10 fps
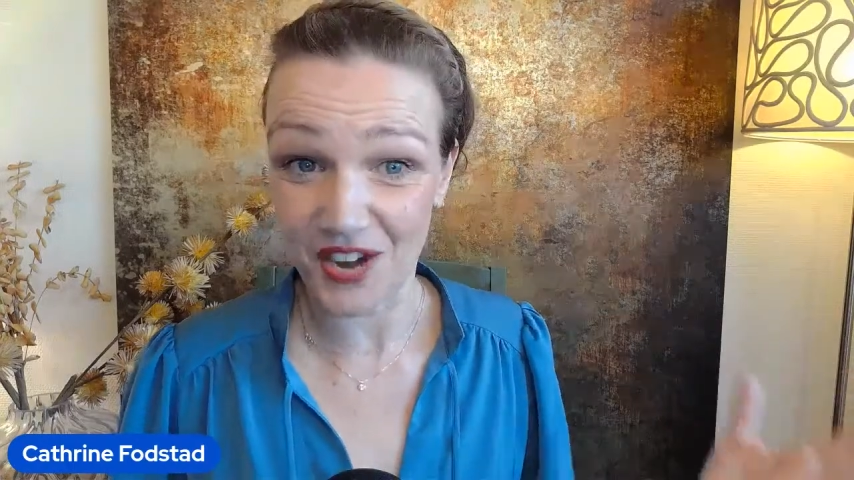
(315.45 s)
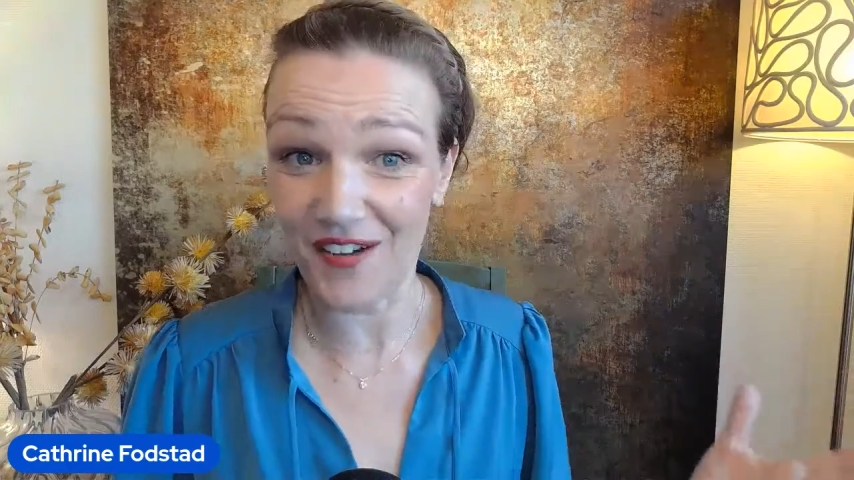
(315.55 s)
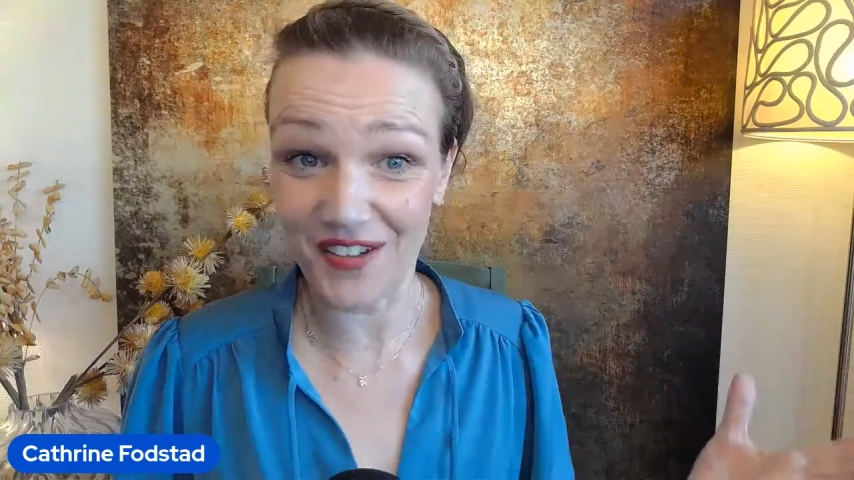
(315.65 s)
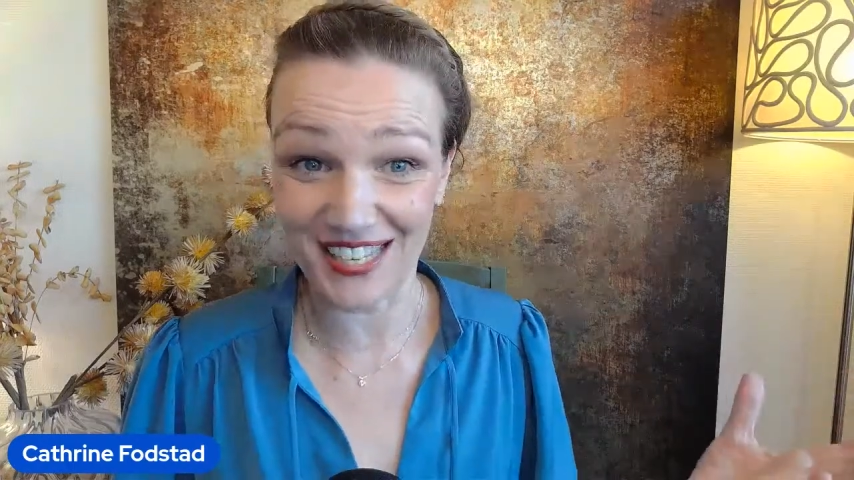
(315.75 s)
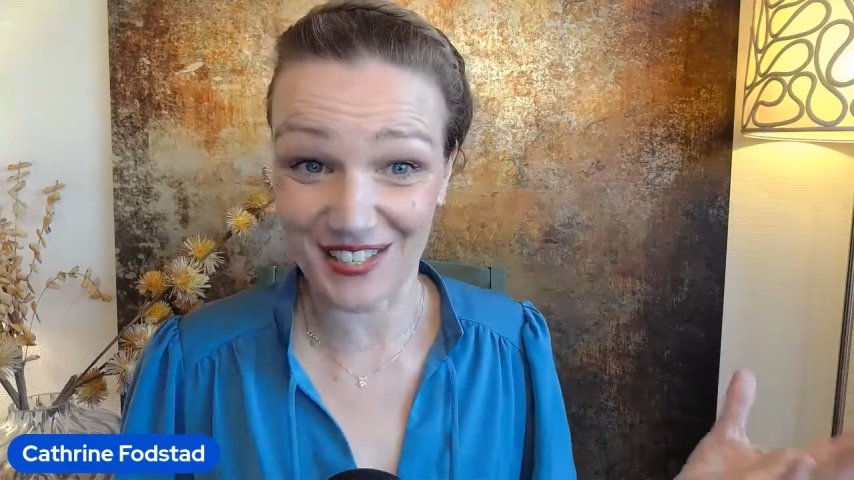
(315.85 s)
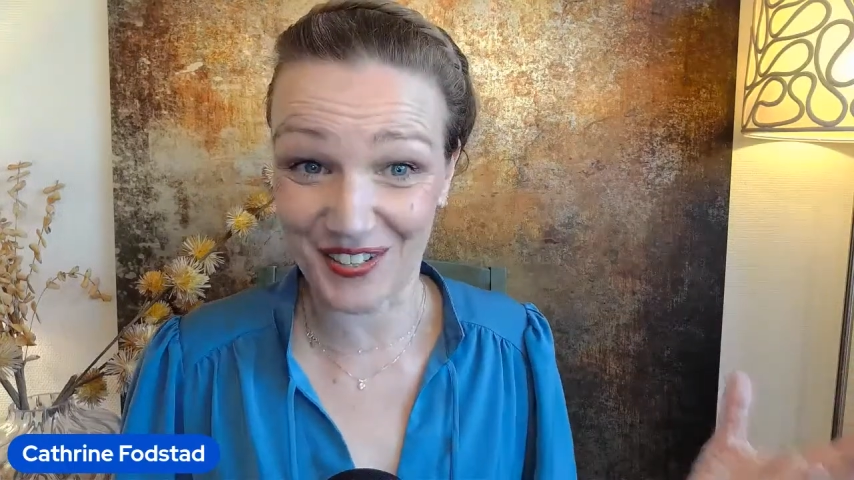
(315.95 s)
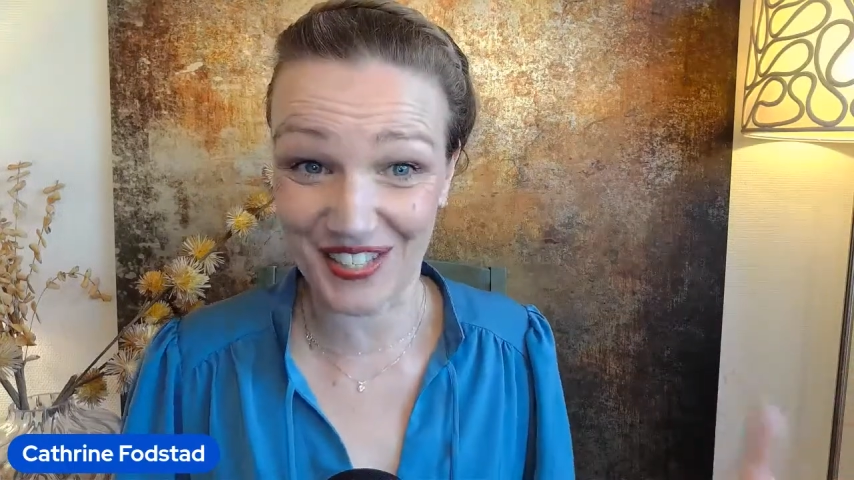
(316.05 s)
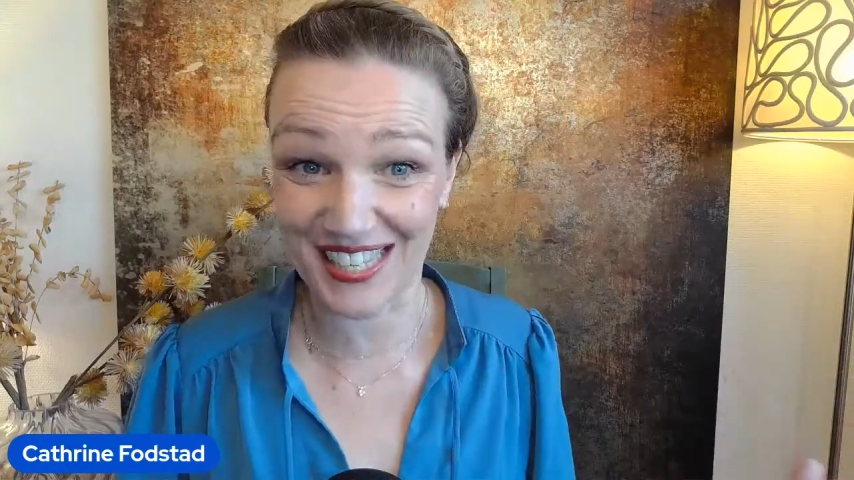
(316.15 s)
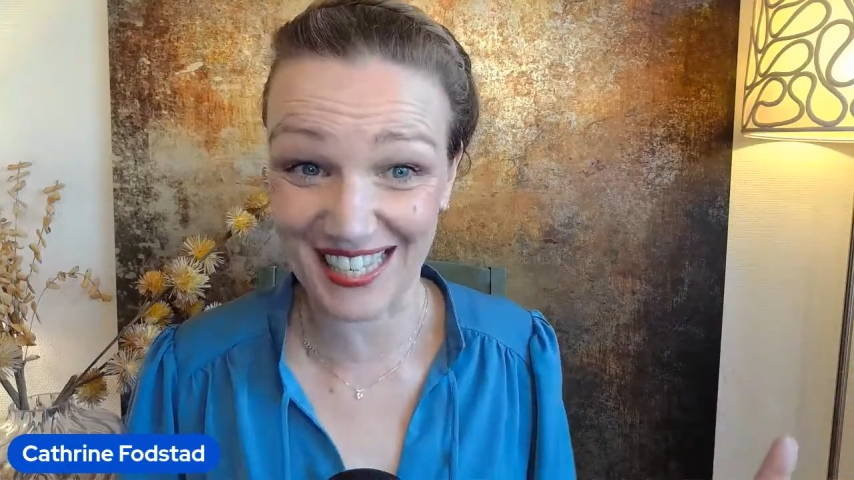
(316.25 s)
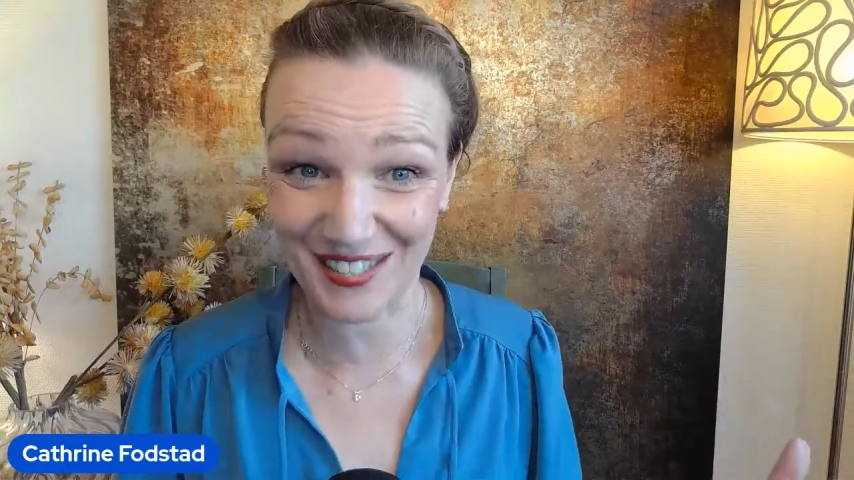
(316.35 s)
very
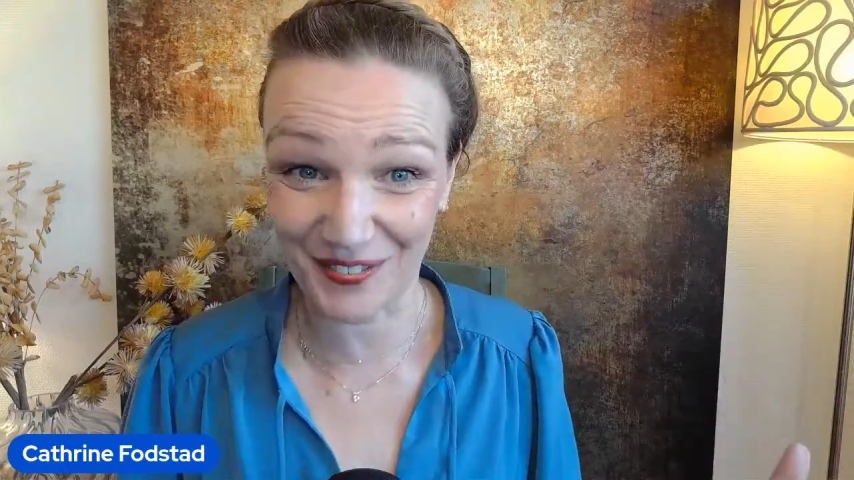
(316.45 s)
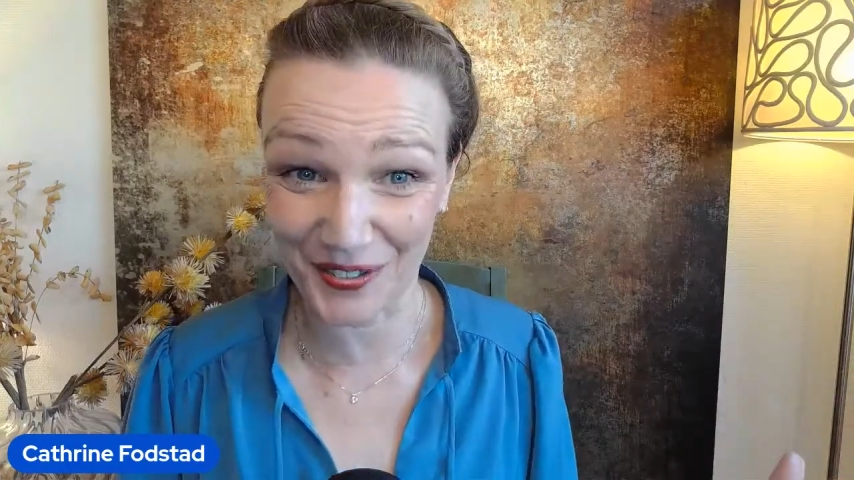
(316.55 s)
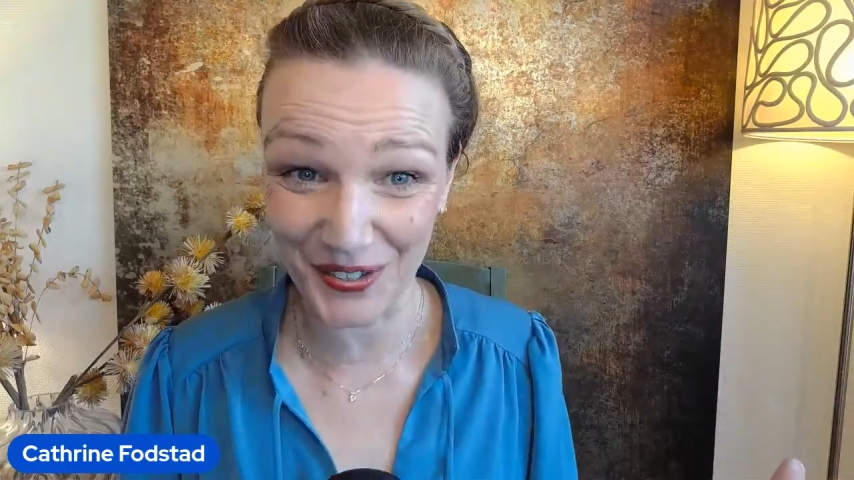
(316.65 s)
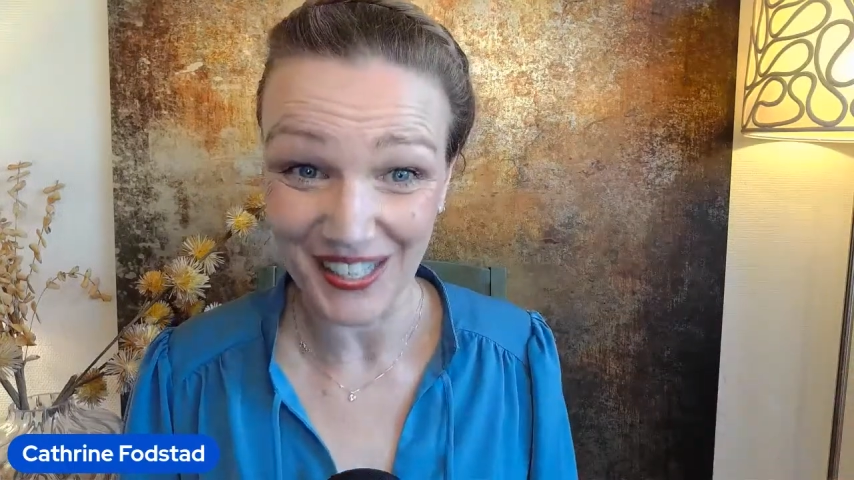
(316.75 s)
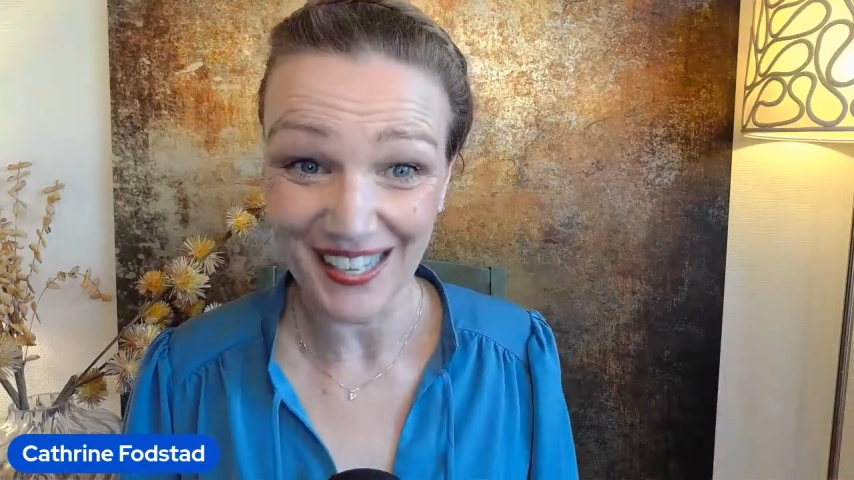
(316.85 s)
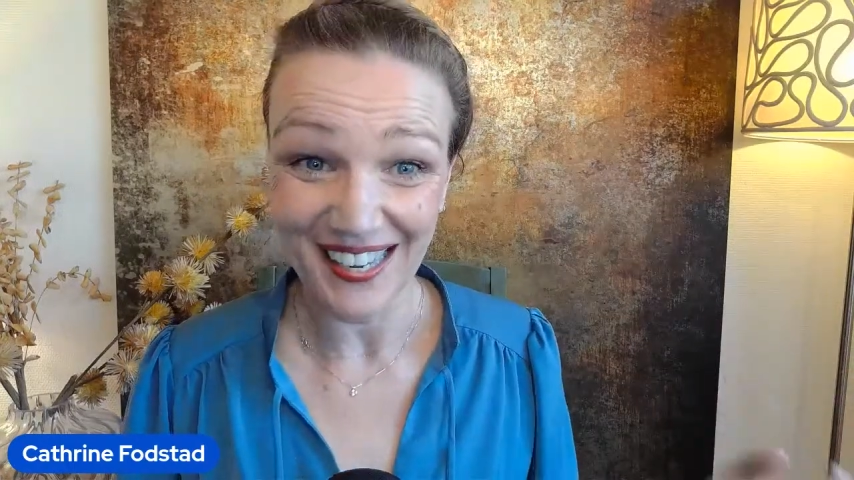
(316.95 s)
successful